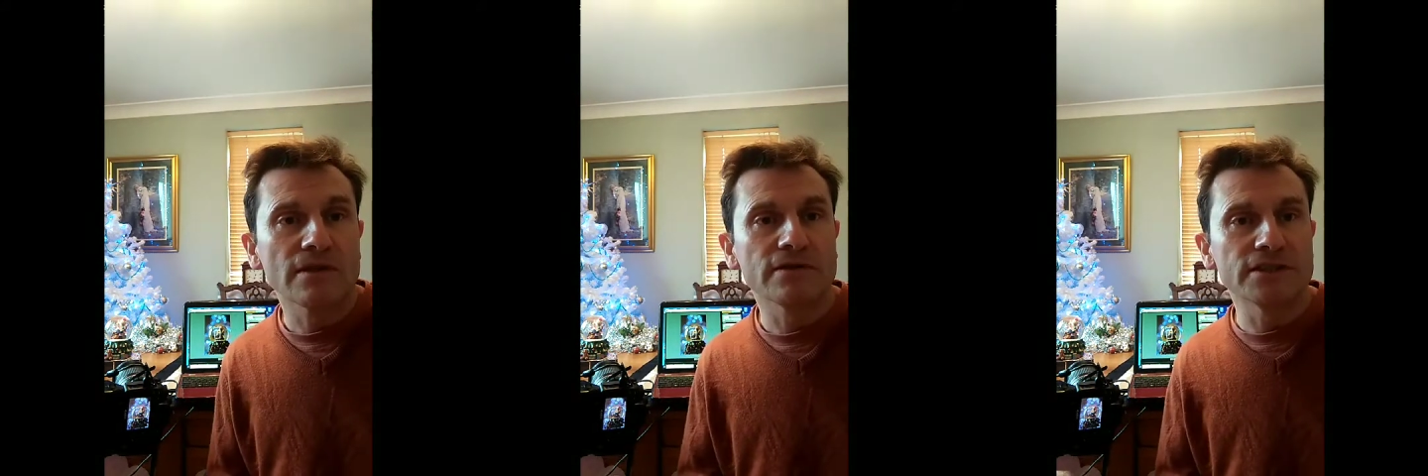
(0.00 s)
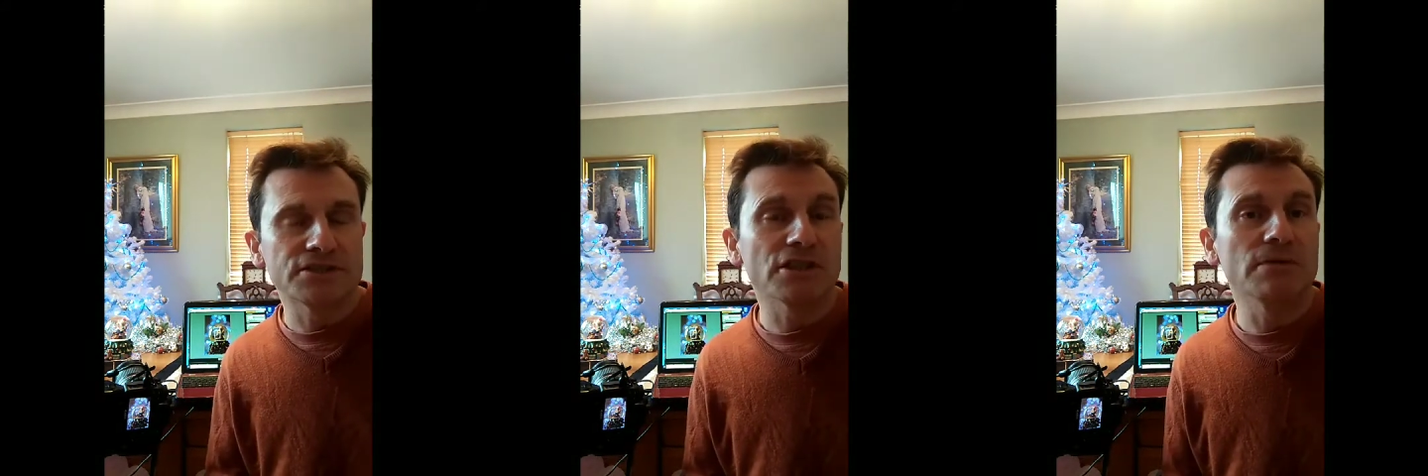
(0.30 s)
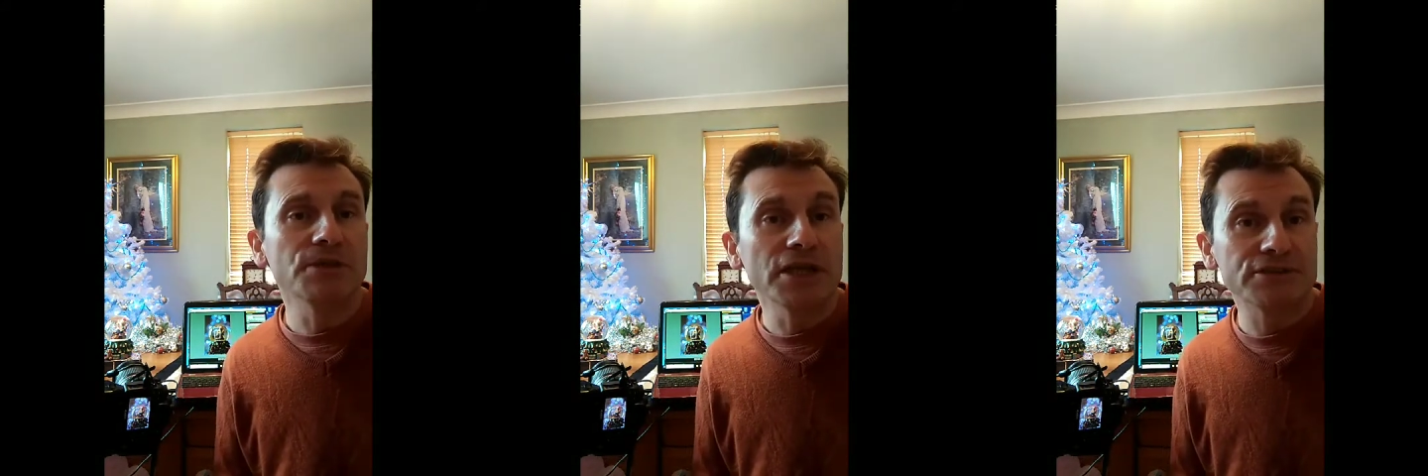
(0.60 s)
this time
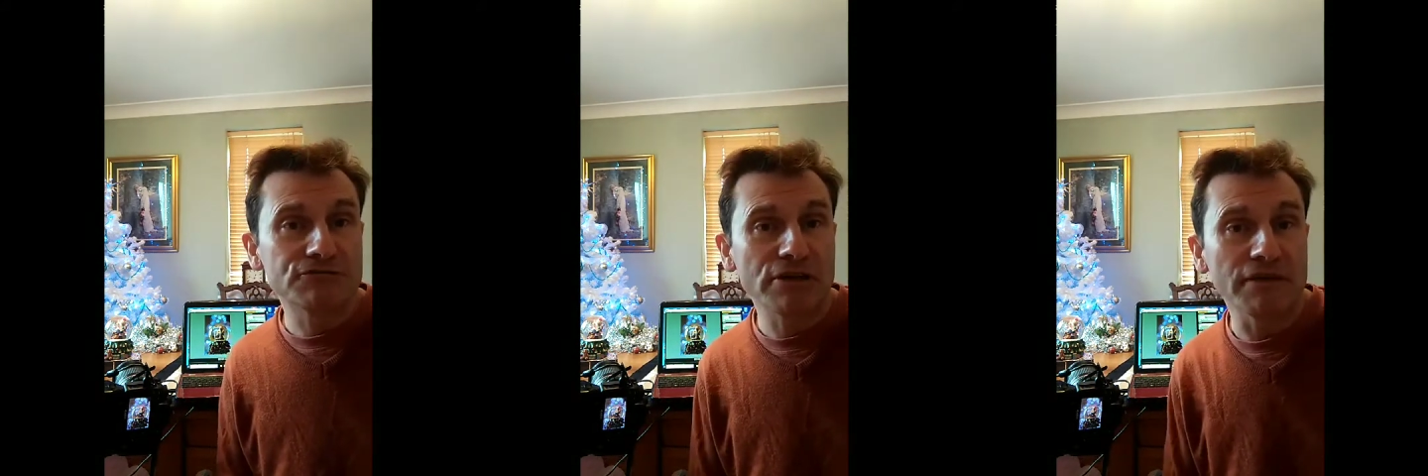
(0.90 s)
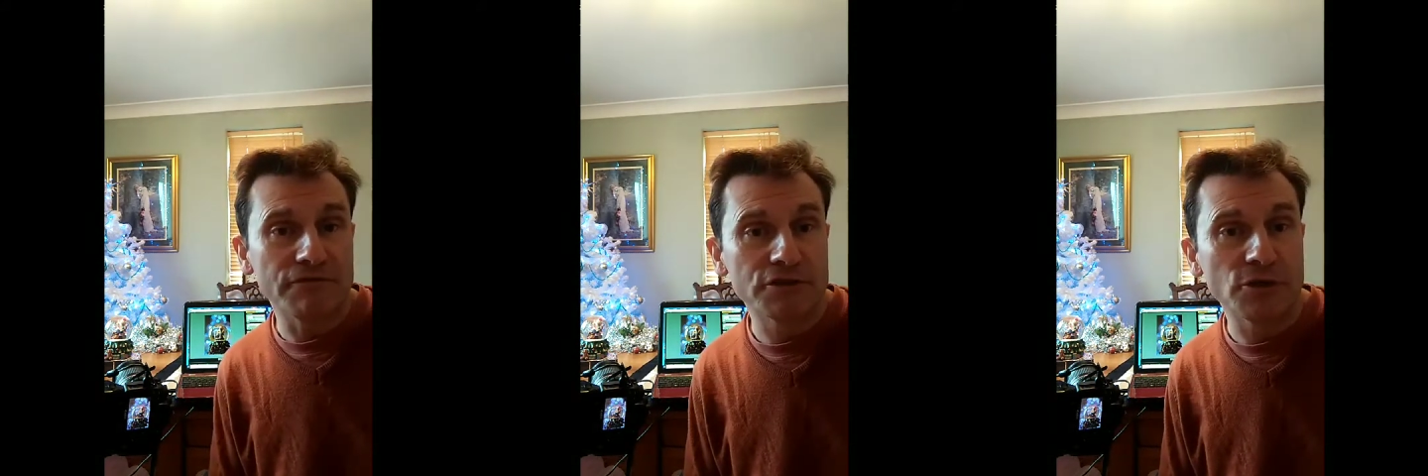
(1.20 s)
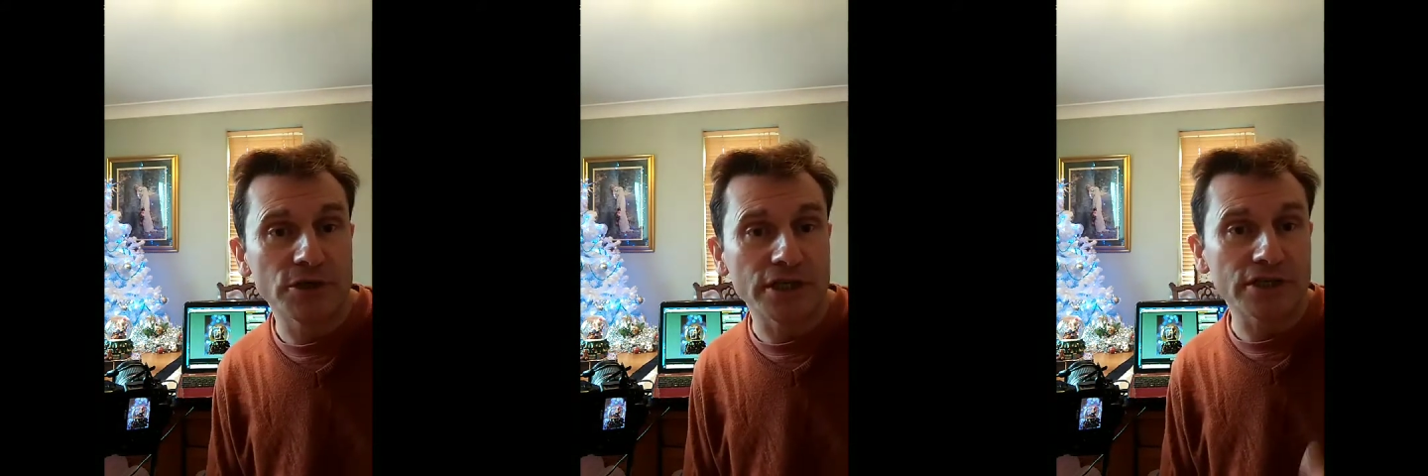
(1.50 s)
of year is great for
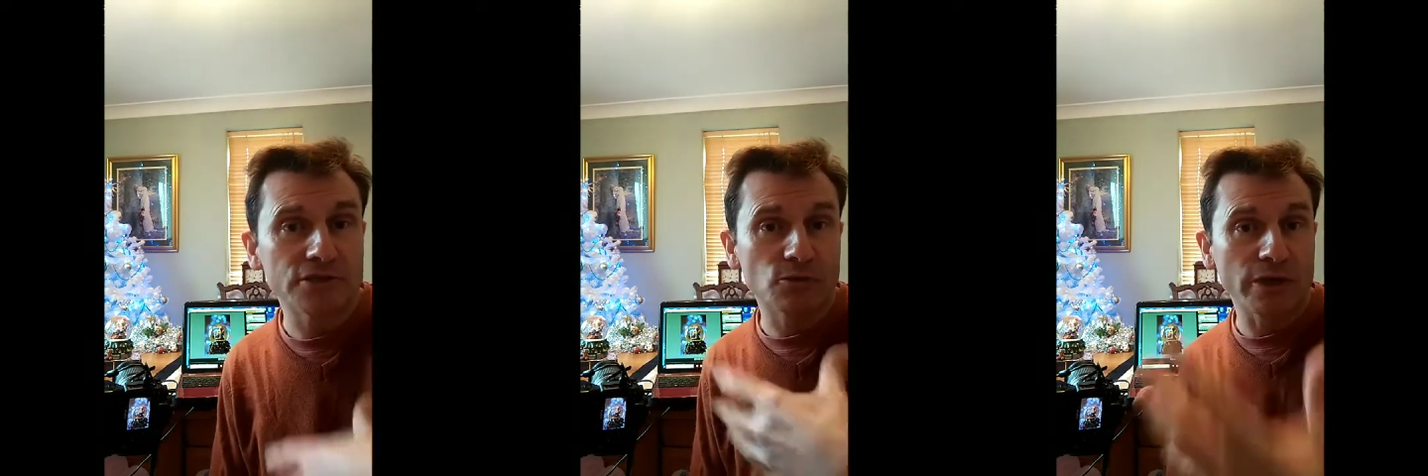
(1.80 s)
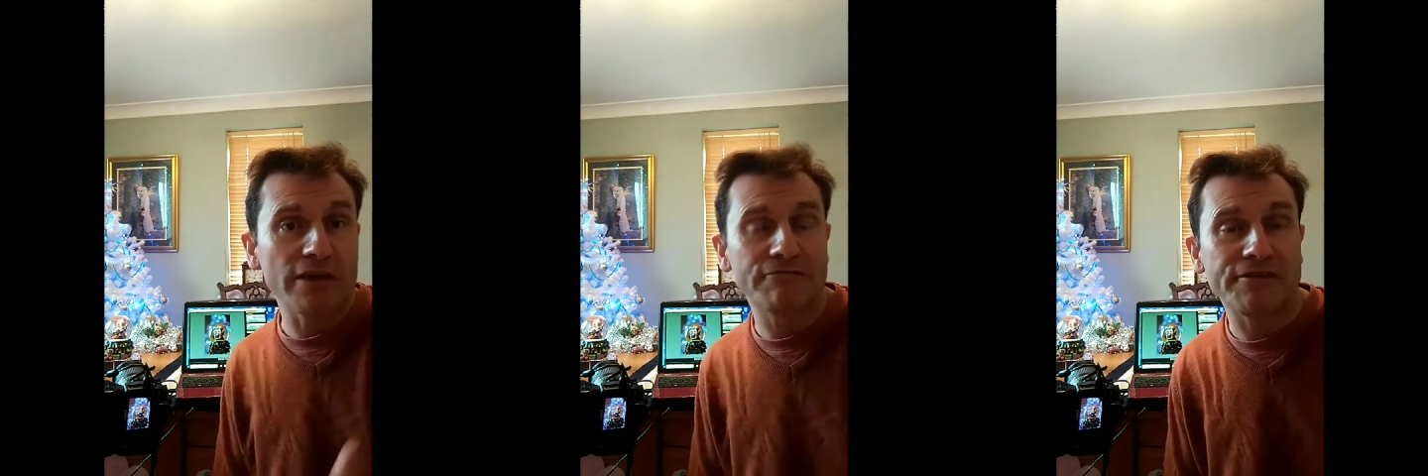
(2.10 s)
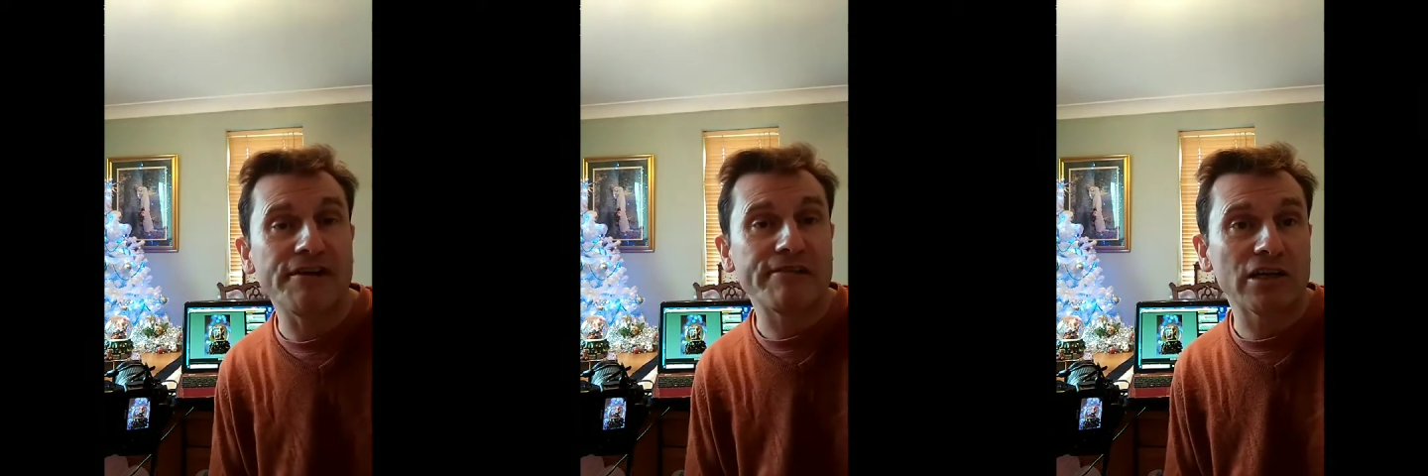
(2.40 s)
doing it because we have
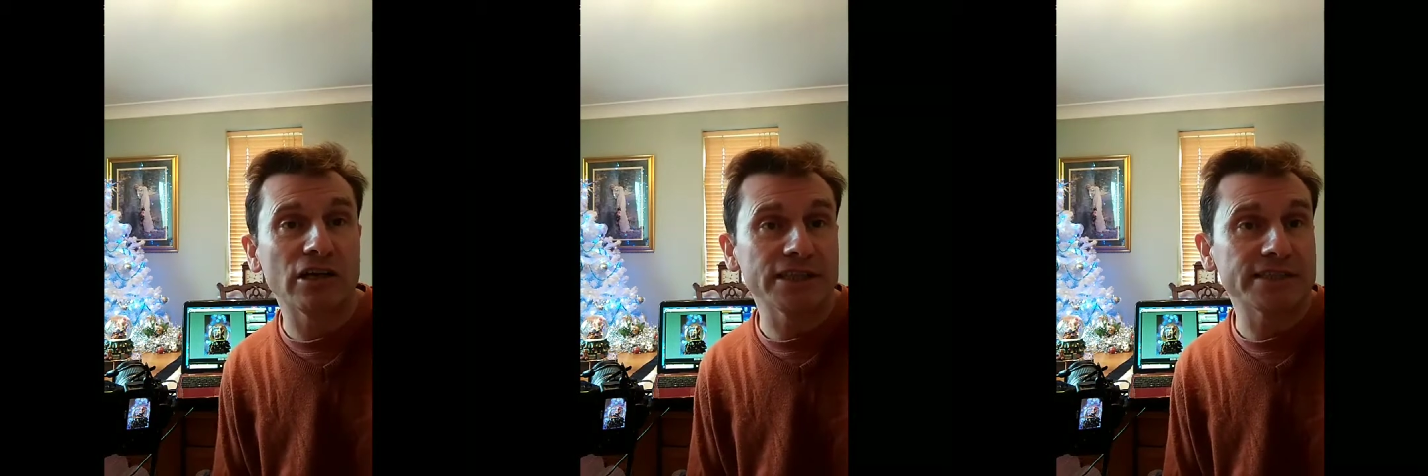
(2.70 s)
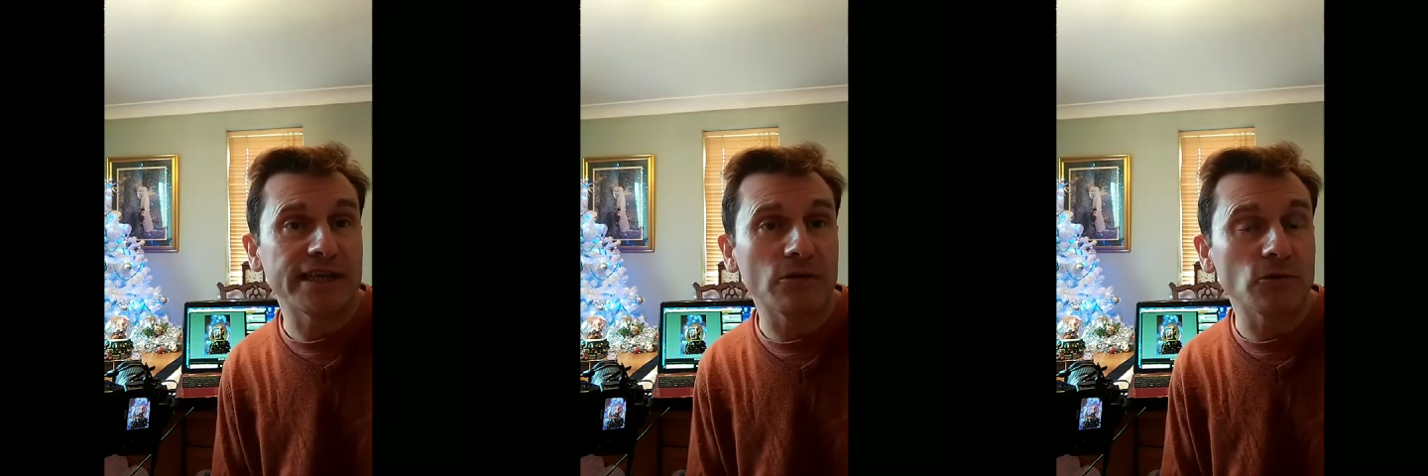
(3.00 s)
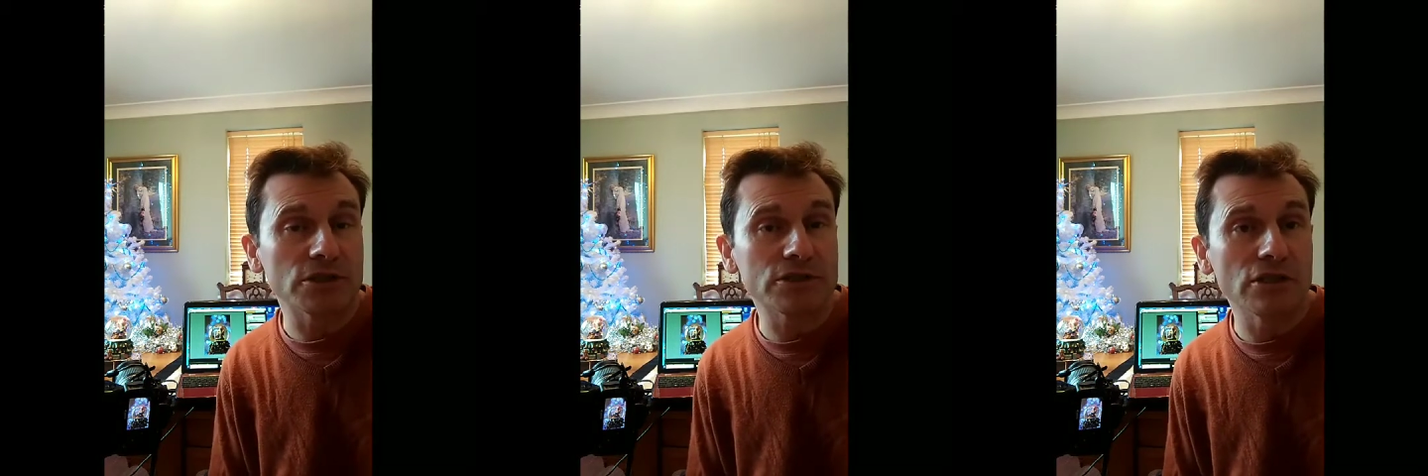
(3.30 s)
fairy lights out all
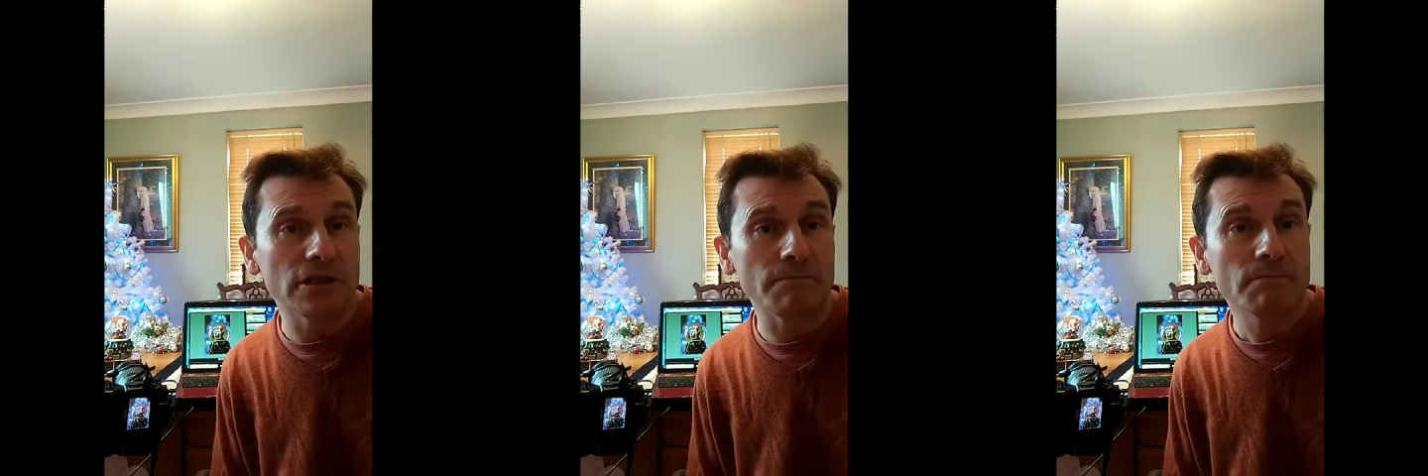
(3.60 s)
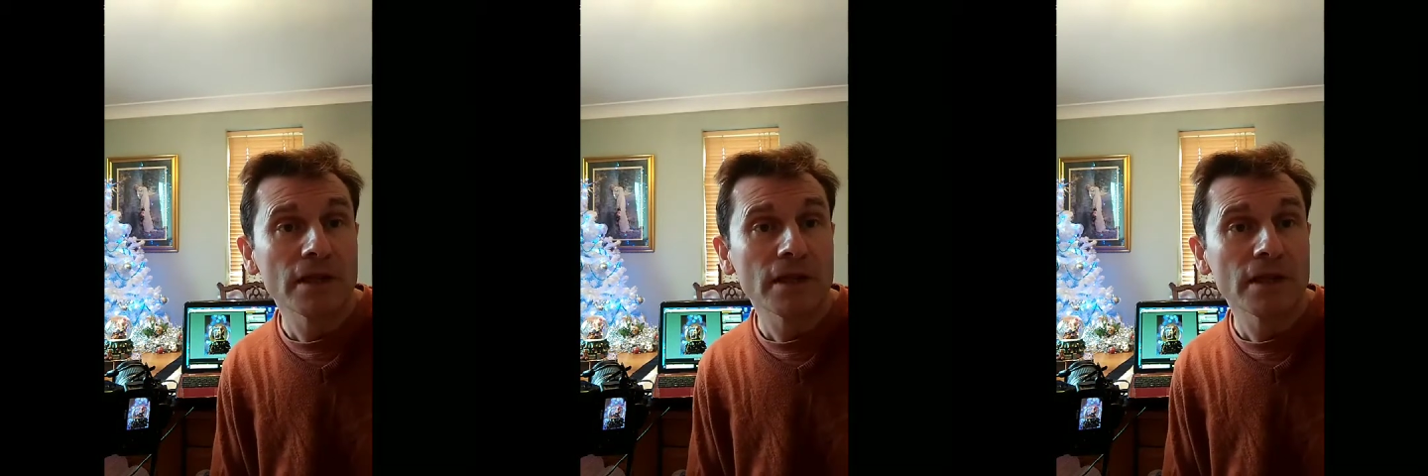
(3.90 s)
the time.